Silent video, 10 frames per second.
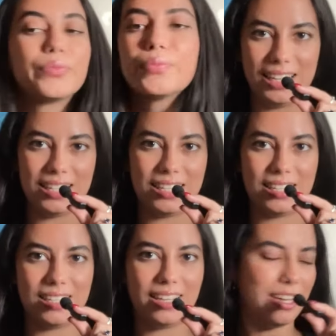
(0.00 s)

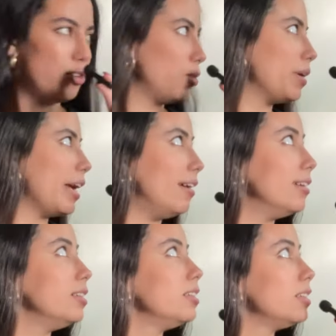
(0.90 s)
Let's ignore my cat.
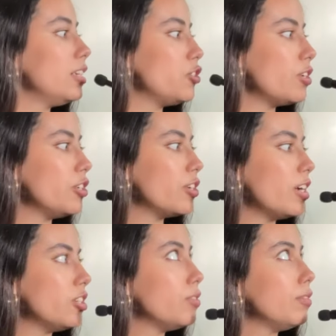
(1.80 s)
He's trying to
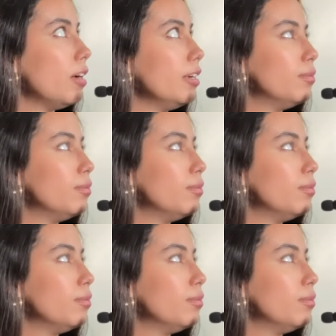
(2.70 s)
catch a fly.